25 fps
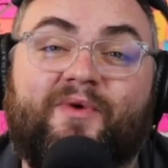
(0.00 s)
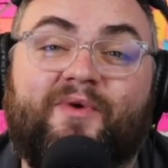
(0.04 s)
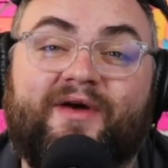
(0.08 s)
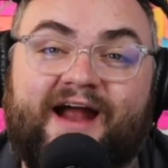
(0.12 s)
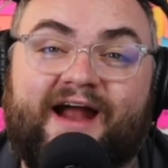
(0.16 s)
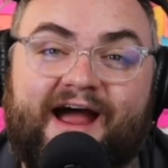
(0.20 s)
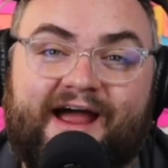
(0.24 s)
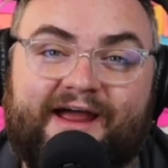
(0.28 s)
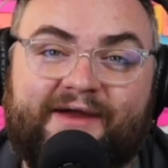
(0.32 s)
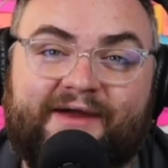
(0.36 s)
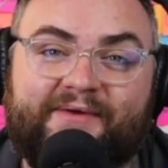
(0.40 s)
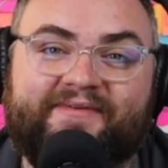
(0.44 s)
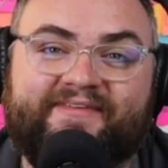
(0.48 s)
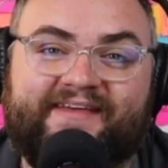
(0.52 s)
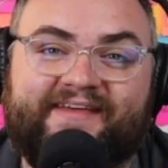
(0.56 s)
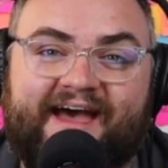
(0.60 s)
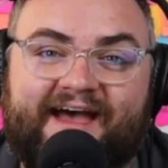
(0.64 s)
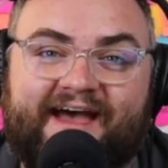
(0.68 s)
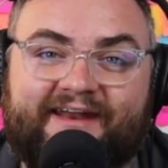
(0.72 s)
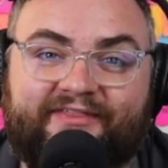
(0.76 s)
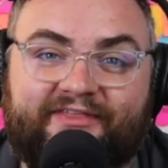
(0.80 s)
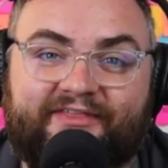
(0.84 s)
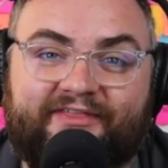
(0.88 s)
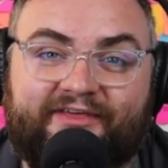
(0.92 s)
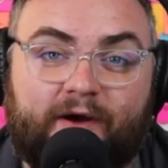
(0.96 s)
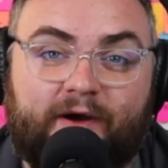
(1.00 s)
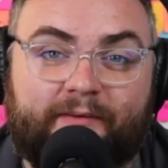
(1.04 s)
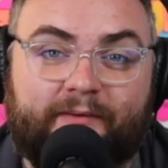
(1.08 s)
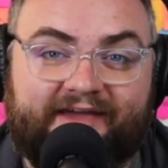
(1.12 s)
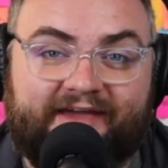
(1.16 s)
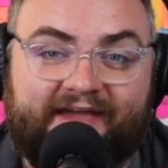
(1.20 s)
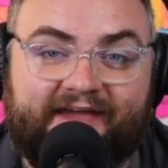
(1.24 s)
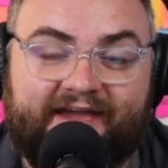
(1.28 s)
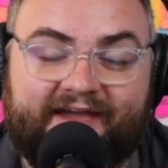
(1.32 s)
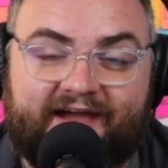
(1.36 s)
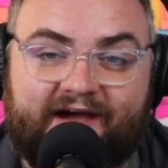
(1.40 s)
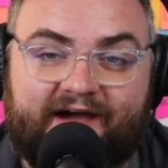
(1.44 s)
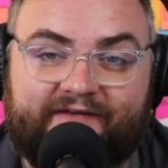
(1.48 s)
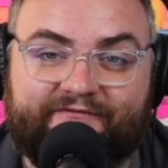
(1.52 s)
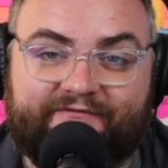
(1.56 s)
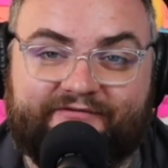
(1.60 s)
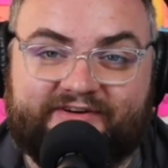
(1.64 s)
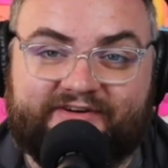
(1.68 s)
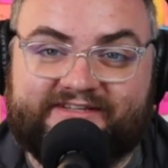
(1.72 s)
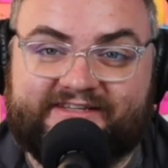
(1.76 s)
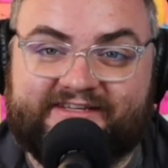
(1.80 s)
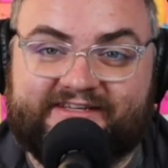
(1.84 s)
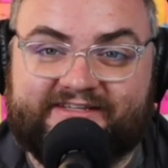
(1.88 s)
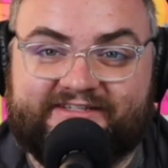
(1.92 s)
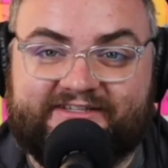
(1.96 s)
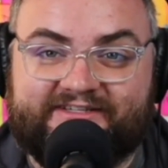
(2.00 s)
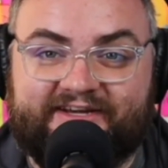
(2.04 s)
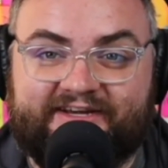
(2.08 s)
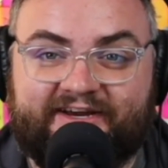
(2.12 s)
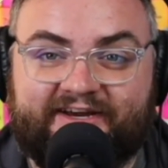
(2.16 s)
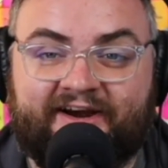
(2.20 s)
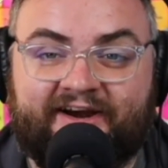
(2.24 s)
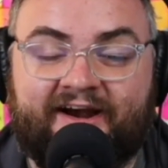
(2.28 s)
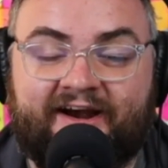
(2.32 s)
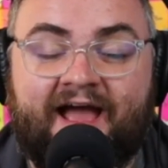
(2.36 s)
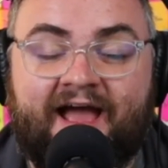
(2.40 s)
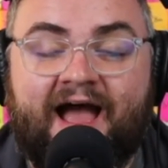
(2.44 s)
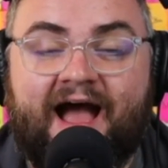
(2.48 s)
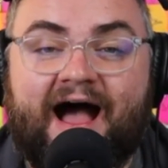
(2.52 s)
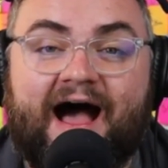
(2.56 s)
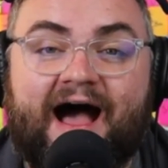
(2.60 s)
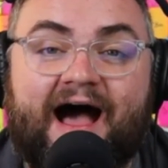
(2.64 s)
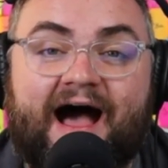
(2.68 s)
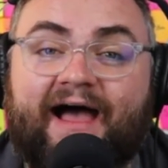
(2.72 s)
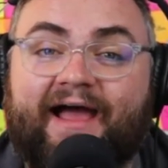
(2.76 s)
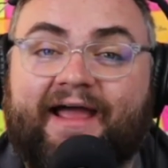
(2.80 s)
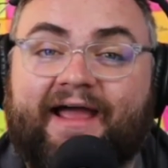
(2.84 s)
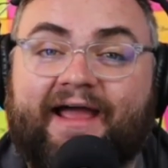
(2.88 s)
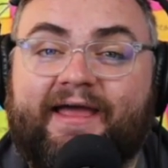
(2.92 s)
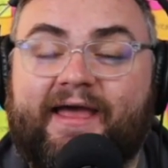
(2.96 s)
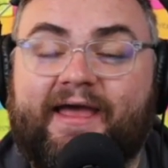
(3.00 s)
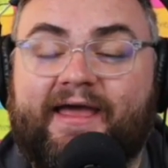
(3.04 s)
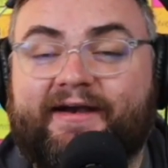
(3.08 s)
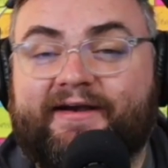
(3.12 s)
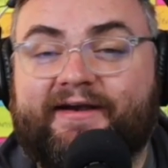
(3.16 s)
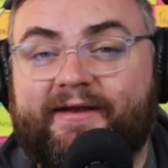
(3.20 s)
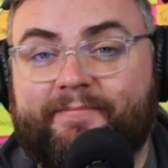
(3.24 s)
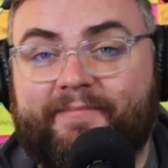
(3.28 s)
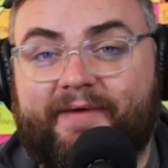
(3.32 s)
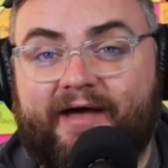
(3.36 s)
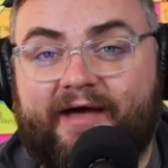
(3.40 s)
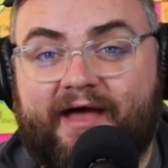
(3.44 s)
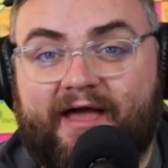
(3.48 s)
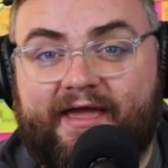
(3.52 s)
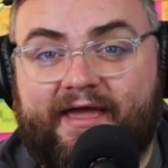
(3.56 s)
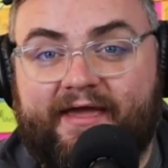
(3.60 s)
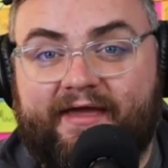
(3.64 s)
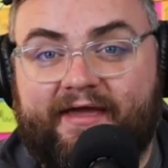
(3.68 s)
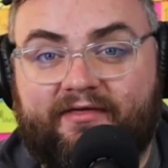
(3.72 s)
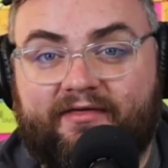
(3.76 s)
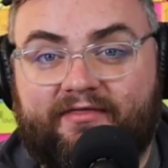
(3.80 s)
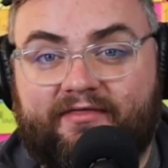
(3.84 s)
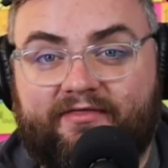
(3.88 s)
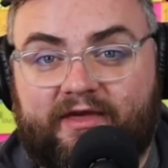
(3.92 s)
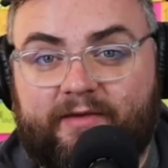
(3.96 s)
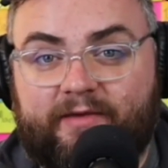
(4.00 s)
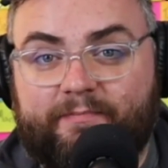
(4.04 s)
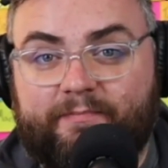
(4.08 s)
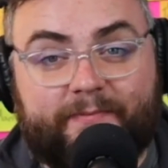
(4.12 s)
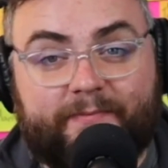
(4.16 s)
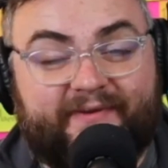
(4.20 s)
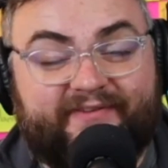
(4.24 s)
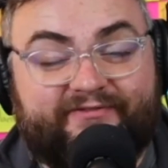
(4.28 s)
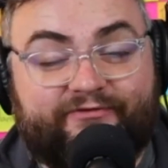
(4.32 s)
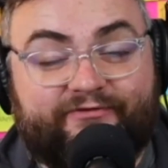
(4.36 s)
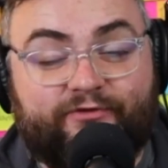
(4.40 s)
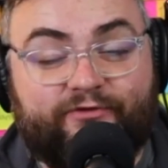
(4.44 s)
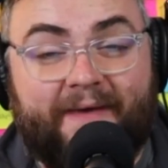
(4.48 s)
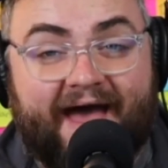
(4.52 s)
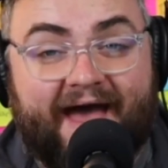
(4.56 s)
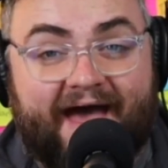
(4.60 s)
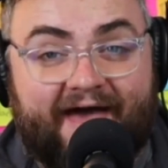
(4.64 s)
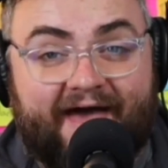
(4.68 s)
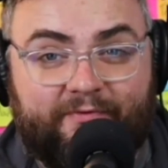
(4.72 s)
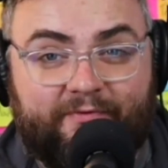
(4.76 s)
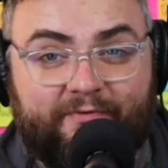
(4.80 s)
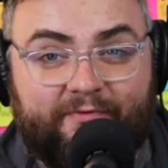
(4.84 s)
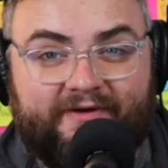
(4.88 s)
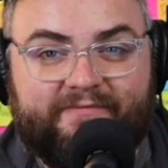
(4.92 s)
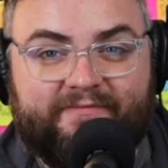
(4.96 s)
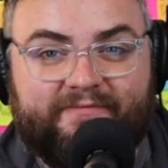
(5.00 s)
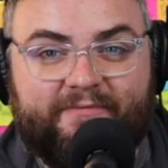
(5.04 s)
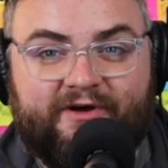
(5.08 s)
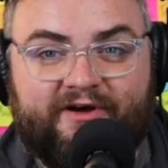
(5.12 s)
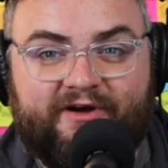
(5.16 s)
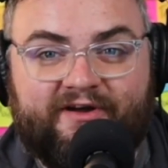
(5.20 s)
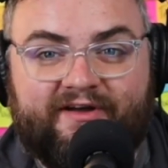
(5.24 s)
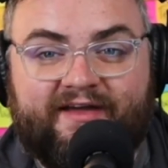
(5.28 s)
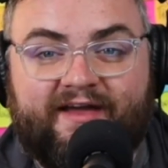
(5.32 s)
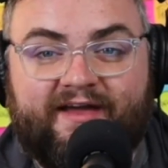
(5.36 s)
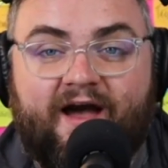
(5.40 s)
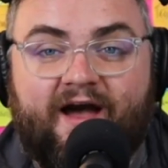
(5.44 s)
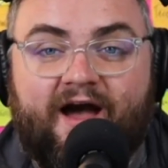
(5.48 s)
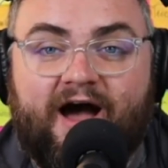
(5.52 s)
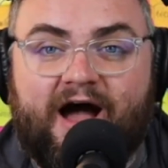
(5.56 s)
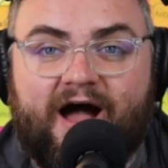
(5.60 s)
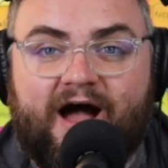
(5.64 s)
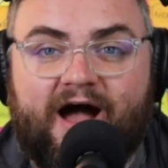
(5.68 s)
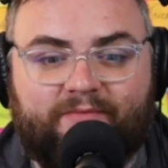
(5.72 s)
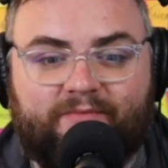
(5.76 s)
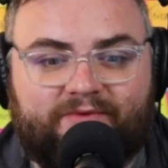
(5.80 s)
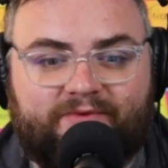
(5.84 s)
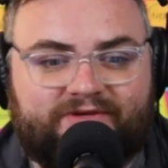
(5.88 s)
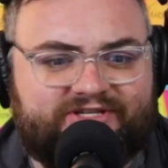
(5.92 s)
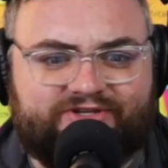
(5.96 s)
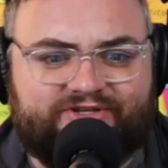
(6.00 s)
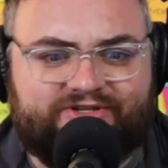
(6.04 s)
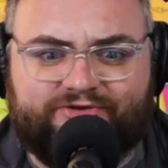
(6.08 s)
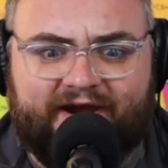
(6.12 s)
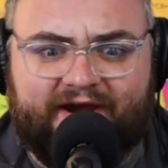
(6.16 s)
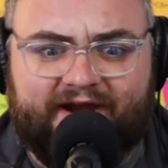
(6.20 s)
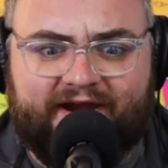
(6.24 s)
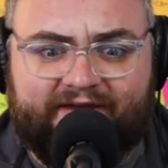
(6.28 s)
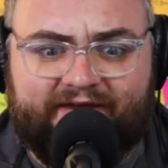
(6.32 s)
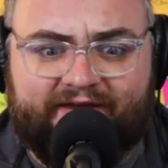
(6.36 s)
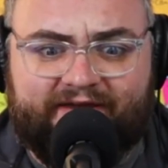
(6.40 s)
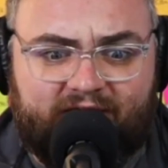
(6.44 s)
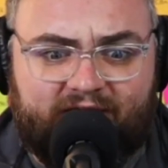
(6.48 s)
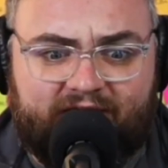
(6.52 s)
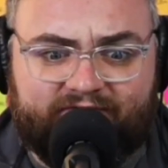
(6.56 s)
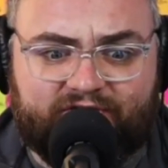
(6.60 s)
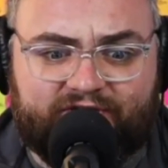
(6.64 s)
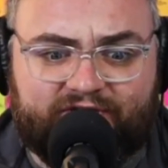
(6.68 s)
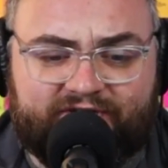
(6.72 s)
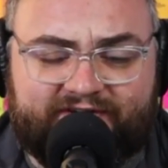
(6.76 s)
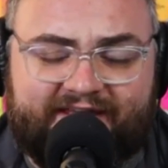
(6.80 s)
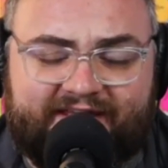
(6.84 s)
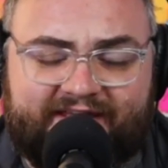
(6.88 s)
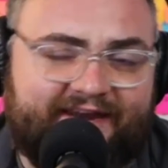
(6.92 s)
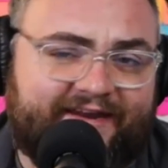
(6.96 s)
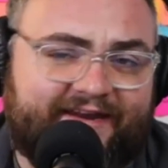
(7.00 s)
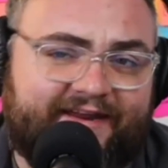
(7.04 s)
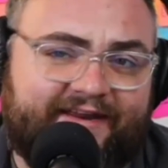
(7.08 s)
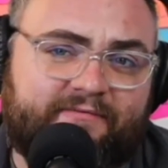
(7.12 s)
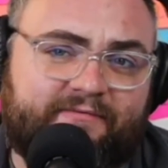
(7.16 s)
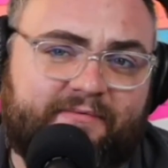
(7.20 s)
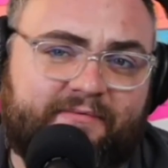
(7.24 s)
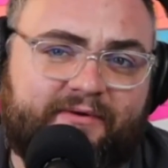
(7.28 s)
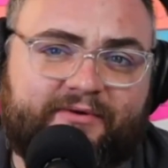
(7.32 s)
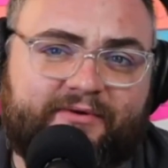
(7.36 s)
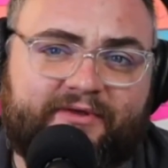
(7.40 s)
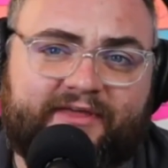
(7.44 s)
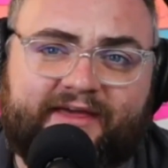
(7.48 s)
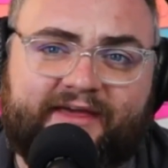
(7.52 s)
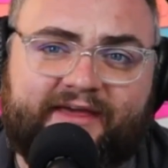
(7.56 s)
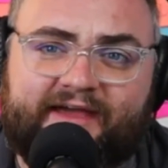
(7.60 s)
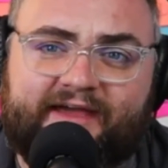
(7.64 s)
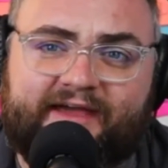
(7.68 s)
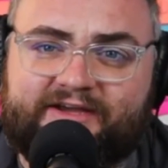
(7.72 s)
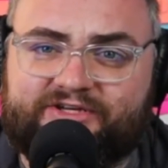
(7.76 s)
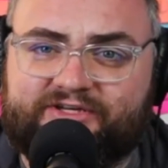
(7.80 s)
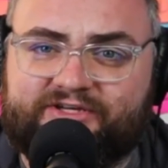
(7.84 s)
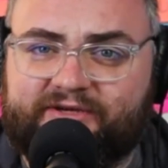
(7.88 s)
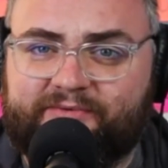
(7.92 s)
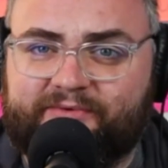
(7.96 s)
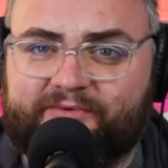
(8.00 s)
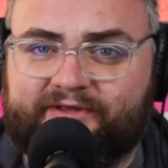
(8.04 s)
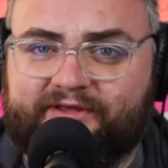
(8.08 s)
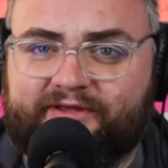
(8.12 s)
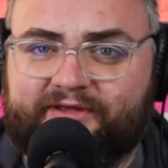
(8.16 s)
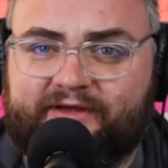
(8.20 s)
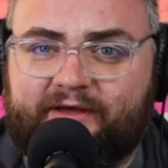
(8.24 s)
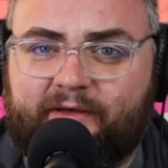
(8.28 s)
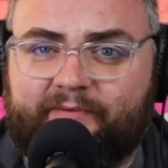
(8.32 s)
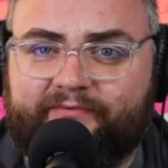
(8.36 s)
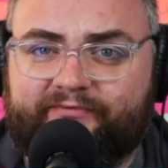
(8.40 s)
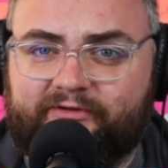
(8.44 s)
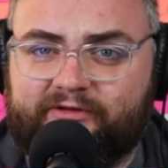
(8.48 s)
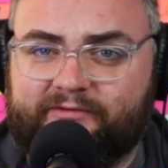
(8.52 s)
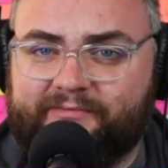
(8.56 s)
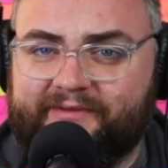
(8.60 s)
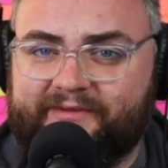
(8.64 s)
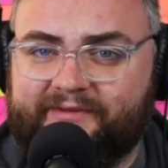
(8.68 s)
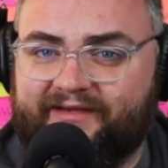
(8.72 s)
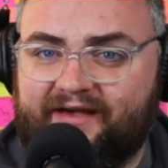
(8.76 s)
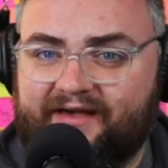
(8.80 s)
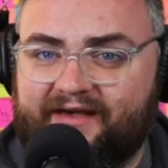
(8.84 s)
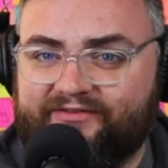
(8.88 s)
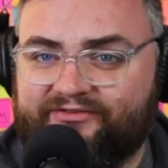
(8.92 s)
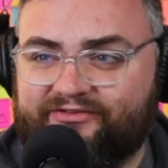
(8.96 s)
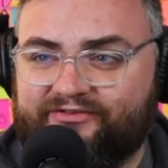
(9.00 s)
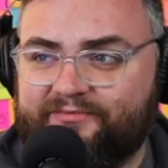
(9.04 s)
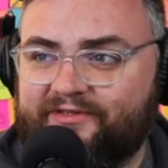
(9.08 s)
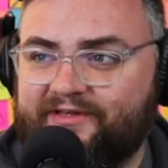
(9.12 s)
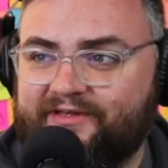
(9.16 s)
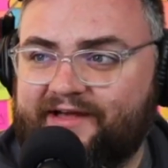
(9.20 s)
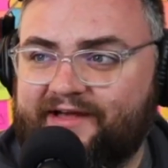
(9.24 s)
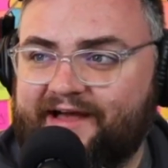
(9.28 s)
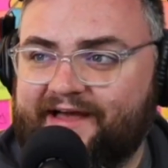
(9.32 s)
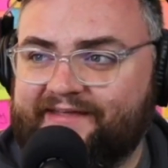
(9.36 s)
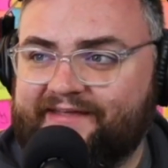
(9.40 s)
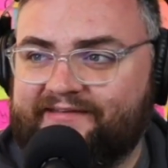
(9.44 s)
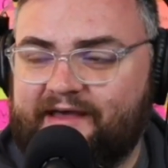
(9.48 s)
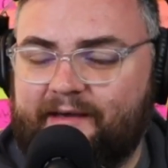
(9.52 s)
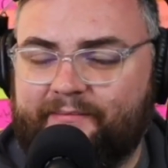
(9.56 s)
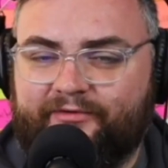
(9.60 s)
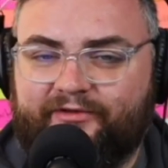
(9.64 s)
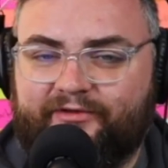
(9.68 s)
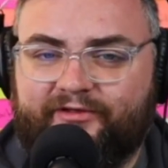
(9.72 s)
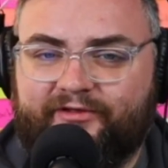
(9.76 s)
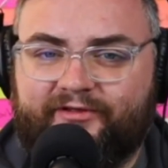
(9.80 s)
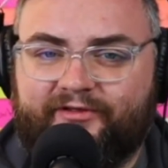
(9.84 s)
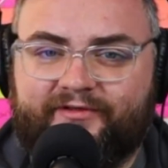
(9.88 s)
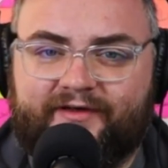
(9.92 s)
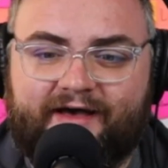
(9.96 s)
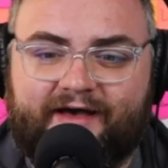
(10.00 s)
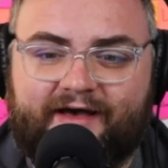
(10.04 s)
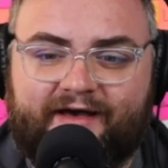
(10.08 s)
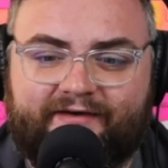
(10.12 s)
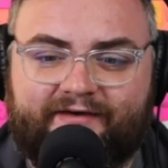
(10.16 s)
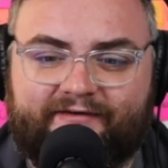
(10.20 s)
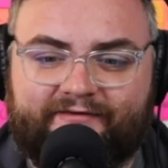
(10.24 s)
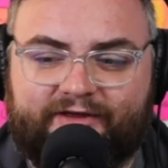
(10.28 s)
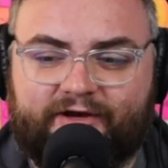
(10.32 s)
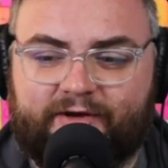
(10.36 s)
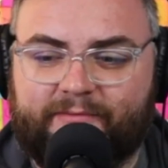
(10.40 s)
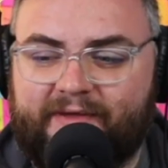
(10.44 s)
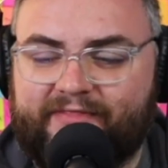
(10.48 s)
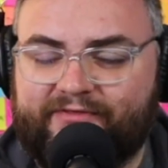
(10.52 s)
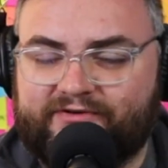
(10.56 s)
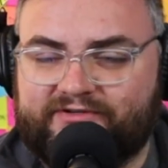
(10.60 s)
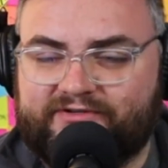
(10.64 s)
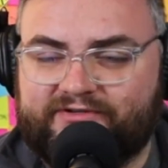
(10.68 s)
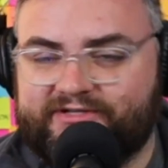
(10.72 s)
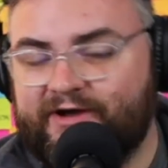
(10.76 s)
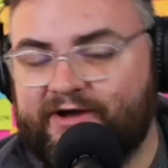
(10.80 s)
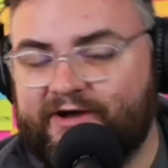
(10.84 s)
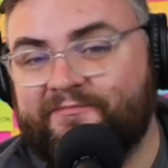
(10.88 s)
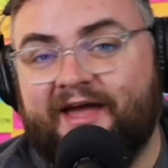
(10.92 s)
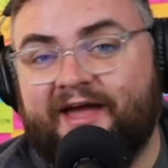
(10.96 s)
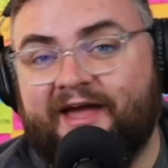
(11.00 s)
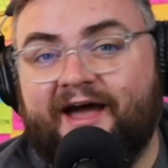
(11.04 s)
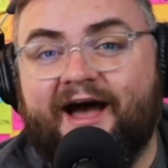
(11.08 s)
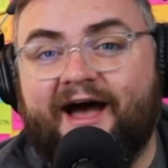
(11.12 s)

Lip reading: I was at the OMEA conference this year, I ended up buying the Purposeful Pathways book, which is great. If you haven't looked at it, it's been really helpful in my classroom the last couple, month or so.